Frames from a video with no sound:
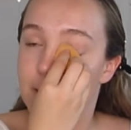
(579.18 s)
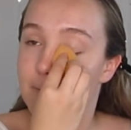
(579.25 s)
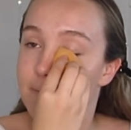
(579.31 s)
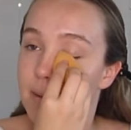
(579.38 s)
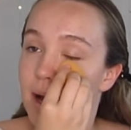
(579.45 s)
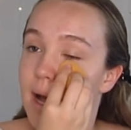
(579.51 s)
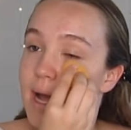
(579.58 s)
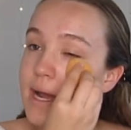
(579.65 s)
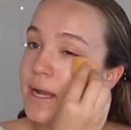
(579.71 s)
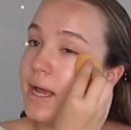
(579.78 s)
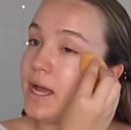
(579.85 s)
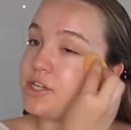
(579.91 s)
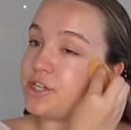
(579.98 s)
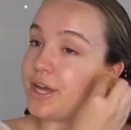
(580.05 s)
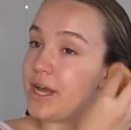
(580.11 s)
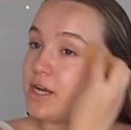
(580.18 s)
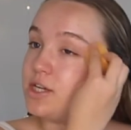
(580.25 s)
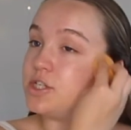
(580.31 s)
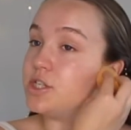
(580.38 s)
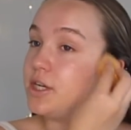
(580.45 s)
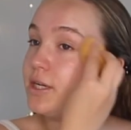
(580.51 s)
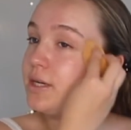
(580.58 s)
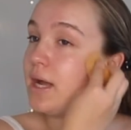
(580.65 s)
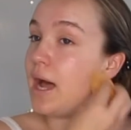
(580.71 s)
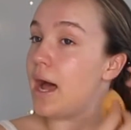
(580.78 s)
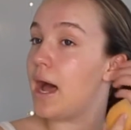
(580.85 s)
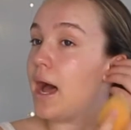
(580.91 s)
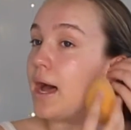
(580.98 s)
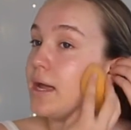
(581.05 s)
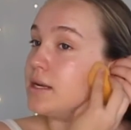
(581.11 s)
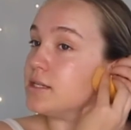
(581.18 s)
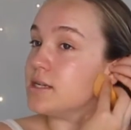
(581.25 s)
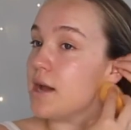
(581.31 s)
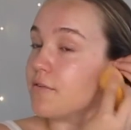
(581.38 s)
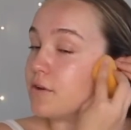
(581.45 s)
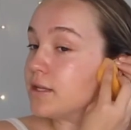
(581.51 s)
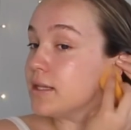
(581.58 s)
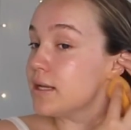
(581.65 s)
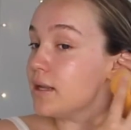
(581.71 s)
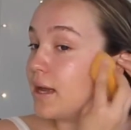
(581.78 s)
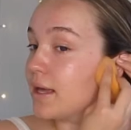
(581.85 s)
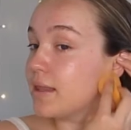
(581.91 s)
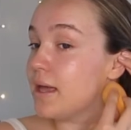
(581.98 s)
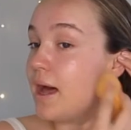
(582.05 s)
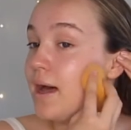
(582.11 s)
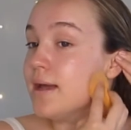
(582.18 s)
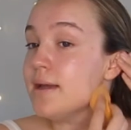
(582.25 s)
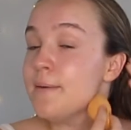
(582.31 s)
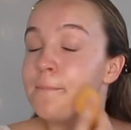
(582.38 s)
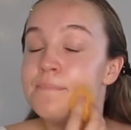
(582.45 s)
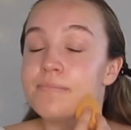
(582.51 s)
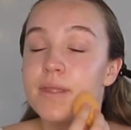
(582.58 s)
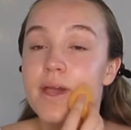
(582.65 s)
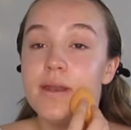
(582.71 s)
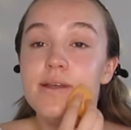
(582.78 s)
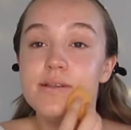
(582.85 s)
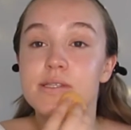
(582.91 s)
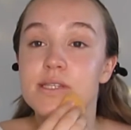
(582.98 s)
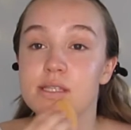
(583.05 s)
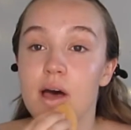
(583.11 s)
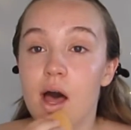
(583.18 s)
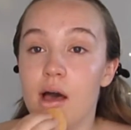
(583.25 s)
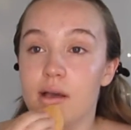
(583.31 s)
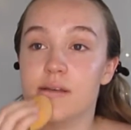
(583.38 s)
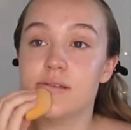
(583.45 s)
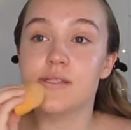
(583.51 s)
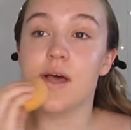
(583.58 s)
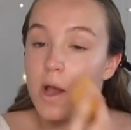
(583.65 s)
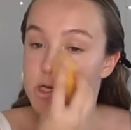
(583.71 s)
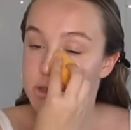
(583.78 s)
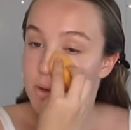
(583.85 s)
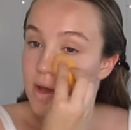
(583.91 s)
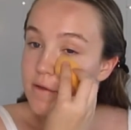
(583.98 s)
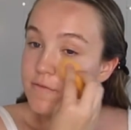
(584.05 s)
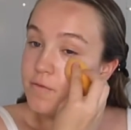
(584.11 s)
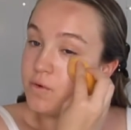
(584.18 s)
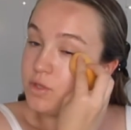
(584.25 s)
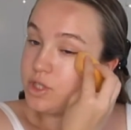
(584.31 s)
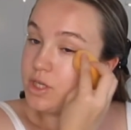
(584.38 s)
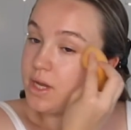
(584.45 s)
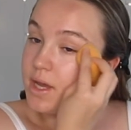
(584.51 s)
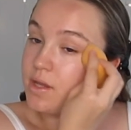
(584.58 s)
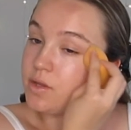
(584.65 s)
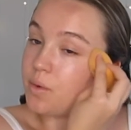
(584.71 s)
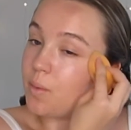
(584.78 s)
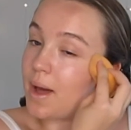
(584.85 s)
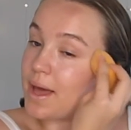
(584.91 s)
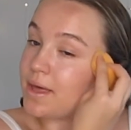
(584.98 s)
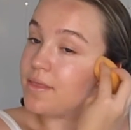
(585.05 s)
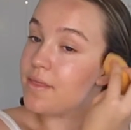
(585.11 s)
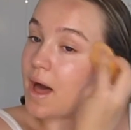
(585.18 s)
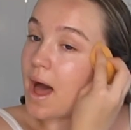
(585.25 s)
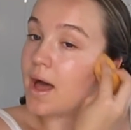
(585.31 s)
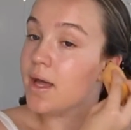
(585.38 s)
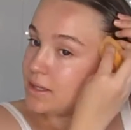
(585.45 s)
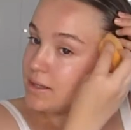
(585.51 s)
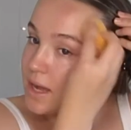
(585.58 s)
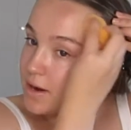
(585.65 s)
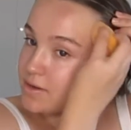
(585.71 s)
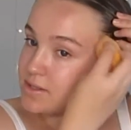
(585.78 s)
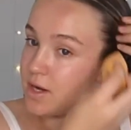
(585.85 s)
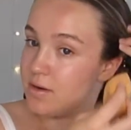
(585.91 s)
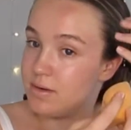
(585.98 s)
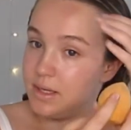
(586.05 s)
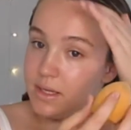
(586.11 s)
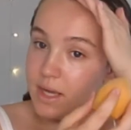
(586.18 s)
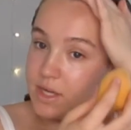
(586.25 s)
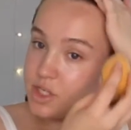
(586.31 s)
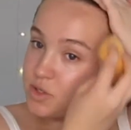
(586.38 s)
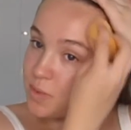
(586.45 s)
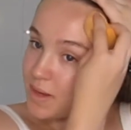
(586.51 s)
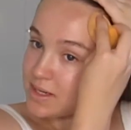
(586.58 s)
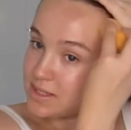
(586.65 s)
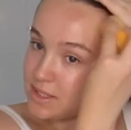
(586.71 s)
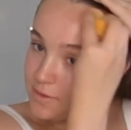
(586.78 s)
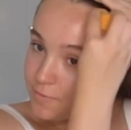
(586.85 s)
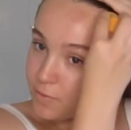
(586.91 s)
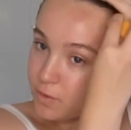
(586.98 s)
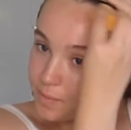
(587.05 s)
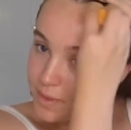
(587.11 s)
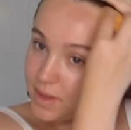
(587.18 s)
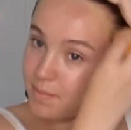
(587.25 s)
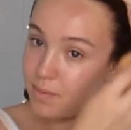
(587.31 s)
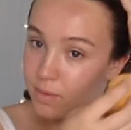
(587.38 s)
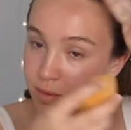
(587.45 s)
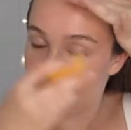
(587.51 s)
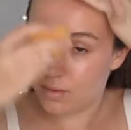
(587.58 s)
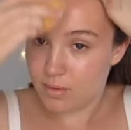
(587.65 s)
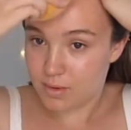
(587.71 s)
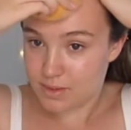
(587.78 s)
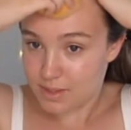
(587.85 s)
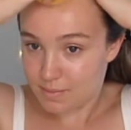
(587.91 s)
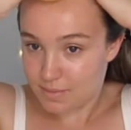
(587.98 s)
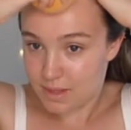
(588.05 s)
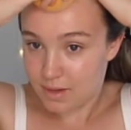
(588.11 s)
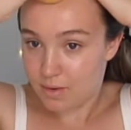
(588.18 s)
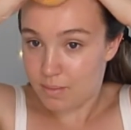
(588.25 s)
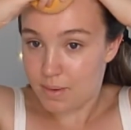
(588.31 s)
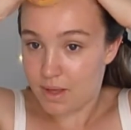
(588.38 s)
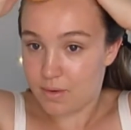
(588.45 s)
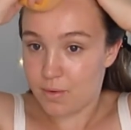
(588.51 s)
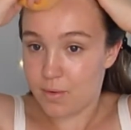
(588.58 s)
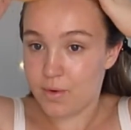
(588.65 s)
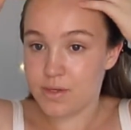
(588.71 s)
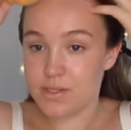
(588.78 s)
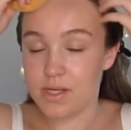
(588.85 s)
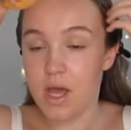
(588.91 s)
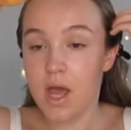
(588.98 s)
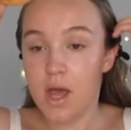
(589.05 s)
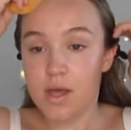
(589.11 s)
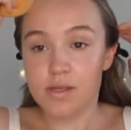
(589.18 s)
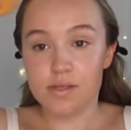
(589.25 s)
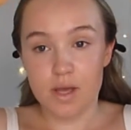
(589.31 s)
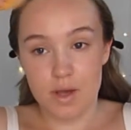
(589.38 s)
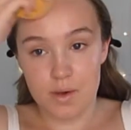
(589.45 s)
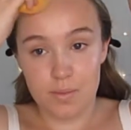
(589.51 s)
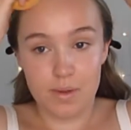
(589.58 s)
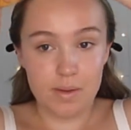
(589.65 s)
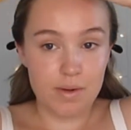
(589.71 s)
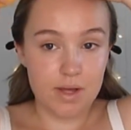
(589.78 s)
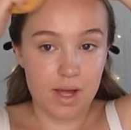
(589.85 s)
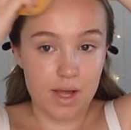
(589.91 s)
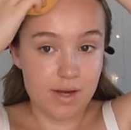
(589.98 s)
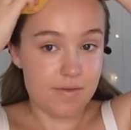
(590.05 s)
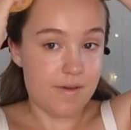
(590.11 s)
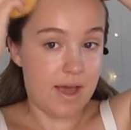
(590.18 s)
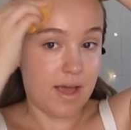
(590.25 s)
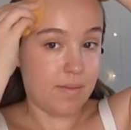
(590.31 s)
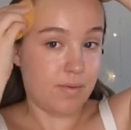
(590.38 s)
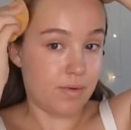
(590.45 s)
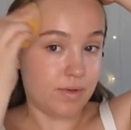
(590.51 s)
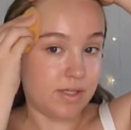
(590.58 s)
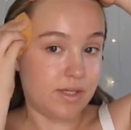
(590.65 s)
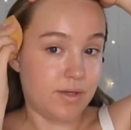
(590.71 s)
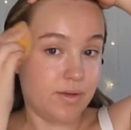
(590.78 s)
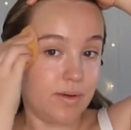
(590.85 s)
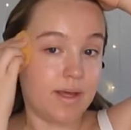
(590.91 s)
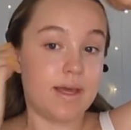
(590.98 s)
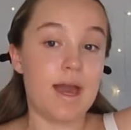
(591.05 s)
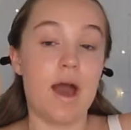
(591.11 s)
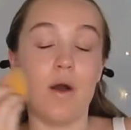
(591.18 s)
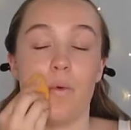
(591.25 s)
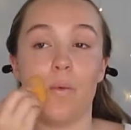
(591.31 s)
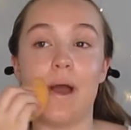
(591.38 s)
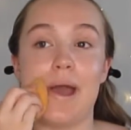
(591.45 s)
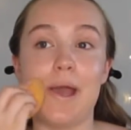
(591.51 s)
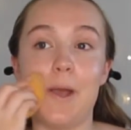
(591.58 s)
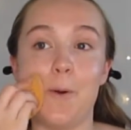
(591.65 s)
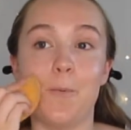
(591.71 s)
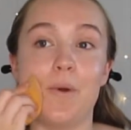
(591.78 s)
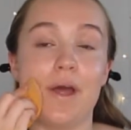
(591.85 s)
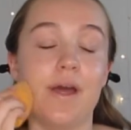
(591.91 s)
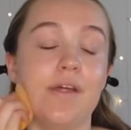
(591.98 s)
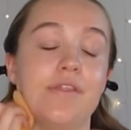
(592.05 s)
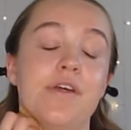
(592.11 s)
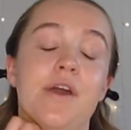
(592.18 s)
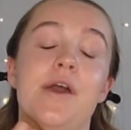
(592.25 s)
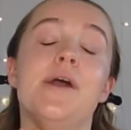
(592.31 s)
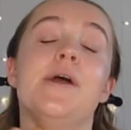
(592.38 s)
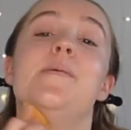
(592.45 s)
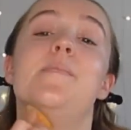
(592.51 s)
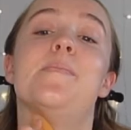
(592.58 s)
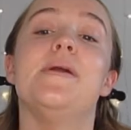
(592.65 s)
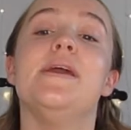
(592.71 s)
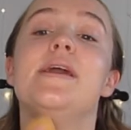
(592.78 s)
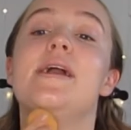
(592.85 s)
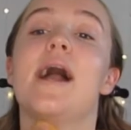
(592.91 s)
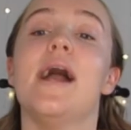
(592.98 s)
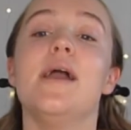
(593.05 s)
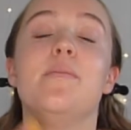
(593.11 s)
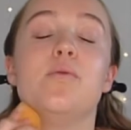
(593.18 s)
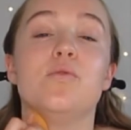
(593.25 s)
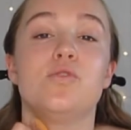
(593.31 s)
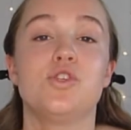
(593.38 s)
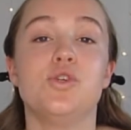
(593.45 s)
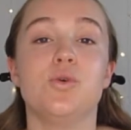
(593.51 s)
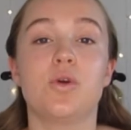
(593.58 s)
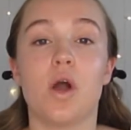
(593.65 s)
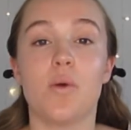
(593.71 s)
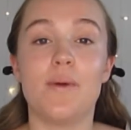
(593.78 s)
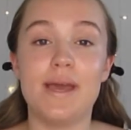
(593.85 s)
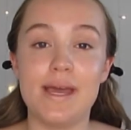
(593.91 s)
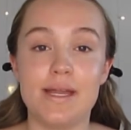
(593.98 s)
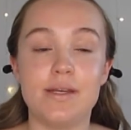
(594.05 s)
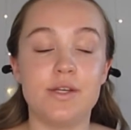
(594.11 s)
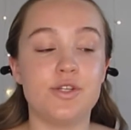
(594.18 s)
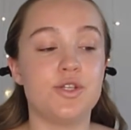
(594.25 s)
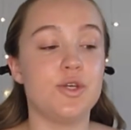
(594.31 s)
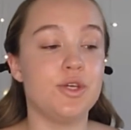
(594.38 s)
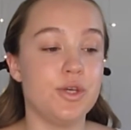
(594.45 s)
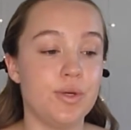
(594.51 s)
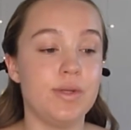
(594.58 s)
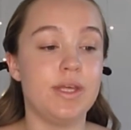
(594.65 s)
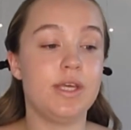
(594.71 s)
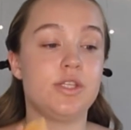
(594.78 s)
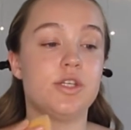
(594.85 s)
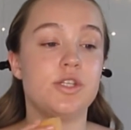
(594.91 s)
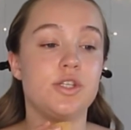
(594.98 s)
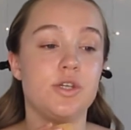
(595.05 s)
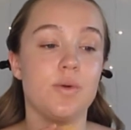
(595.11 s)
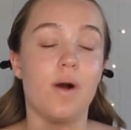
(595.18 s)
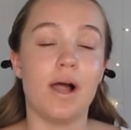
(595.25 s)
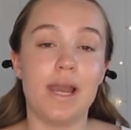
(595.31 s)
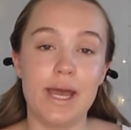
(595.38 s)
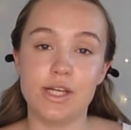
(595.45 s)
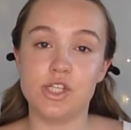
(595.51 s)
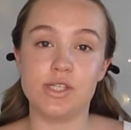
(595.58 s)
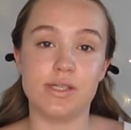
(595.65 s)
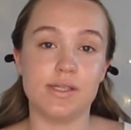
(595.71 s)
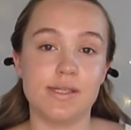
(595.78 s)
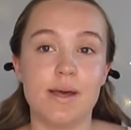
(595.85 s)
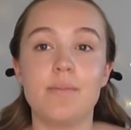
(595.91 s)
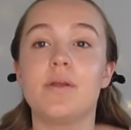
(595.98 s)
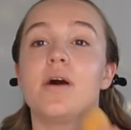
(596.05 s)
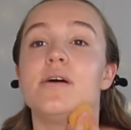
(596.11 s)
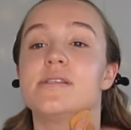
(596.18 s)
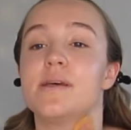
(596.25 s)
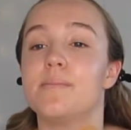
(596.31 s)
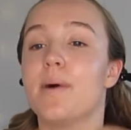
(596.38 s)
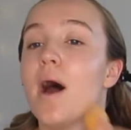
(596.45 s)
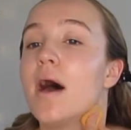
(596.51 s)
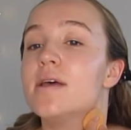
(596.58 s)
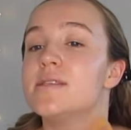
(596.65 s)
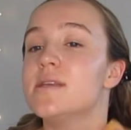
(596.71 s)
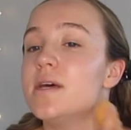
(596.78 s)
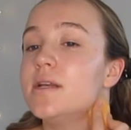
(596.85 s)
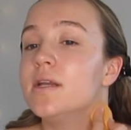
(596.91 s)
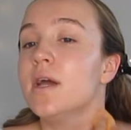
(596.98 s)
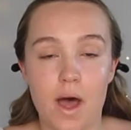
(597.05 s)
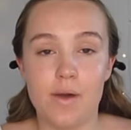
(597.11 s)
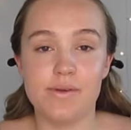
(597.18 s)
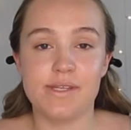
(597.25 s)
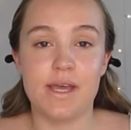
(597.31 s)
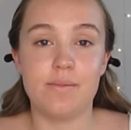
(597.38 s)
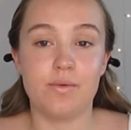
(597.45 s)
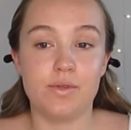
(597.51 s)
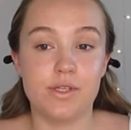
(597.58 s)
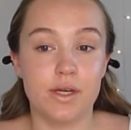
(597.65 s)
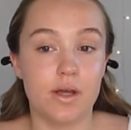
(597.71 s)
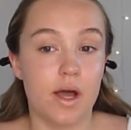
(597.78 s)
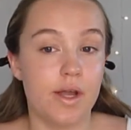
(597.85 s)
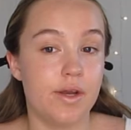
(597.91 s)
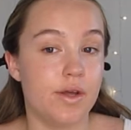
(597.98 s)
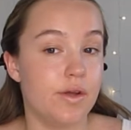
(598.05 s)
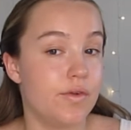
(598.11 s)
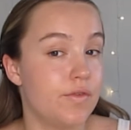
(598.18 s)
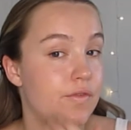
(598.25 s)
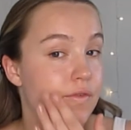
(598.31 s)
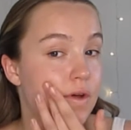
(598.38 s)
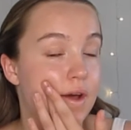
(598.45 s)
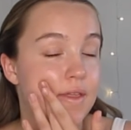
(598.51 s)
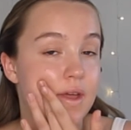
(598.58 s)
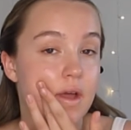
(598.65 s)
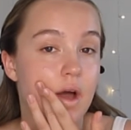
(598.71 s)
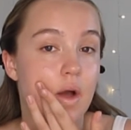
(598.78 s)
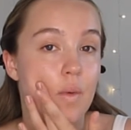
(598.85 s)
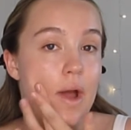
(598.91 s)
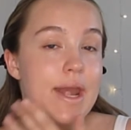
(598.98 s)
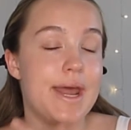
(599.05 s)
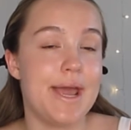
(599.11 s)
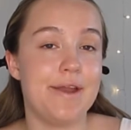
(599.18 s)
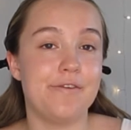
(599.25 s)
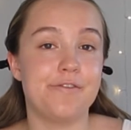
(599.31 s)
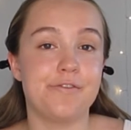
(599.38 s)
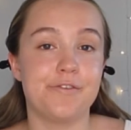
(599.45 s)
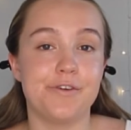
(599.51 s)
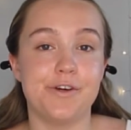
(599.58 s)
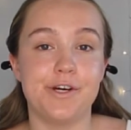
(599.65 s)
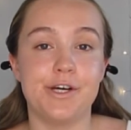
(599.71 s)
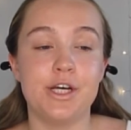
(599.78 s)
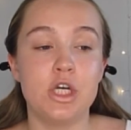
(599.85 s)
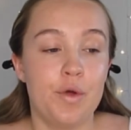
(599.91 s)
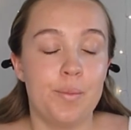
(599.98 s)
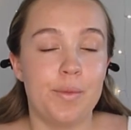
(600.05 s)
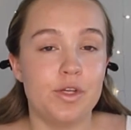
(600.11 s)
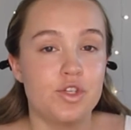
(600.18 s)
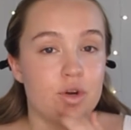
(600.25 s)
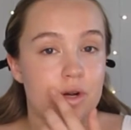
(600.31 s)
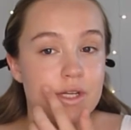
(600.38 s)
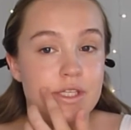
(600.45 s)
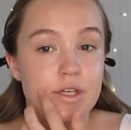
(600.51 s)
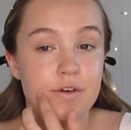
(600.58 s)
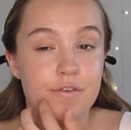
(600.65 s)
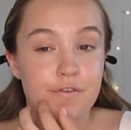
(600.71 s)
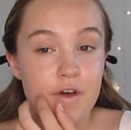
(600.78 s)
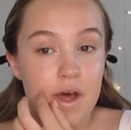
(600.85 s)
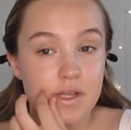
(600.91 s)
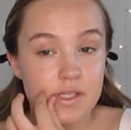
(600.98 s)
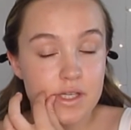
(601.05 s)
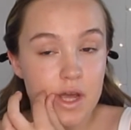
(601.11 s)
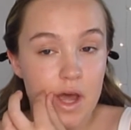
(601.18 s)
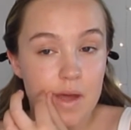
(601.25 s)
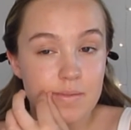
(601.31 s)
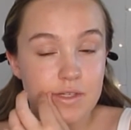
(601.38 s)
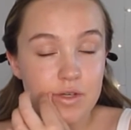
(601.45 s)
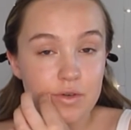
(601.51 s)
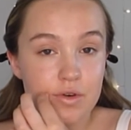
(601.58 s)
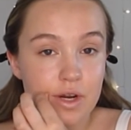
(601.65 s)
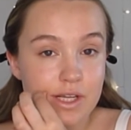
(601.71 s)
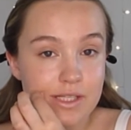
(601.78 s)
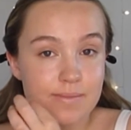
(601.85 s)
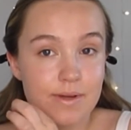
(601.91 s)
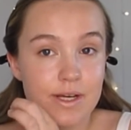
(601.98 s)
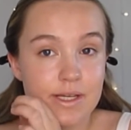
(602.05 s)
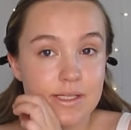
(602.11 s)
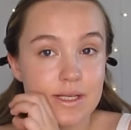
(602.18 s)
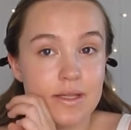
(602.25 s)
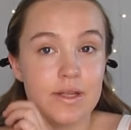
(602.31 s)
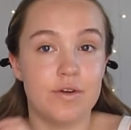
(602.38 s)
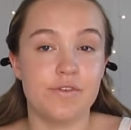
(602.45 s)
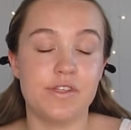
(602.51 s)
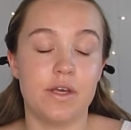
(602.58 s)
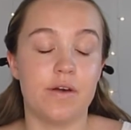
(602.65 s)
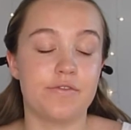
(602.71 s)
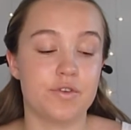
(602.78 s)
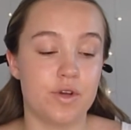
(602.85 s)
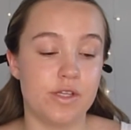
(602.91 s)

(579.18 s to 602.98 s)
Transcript: my education and everything like that, and it sucks. I was quite fortunate in the way that there's only like 24 people or something on my course, so we were kind of able to get away with being able to go in to uni to do our lectures and seminars in person. I was able to I think I went in for majority of first term till Christmas, and then obviously after